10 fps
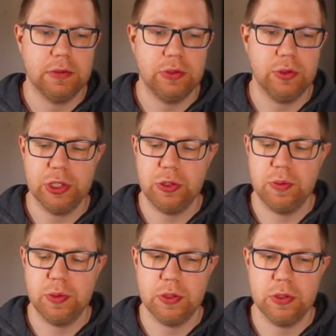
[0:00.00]
Door is
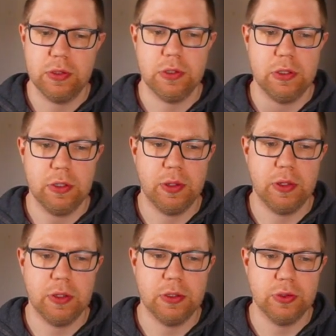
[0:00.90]
open,
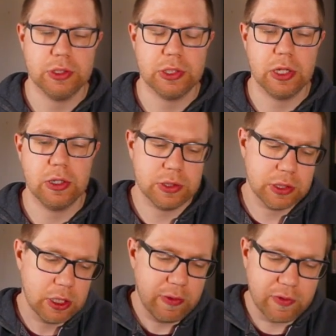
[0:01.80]
apart, door is closed.
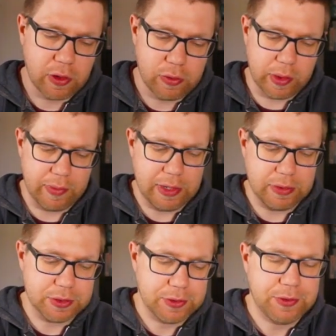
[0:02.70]
We've got it the wrong way around.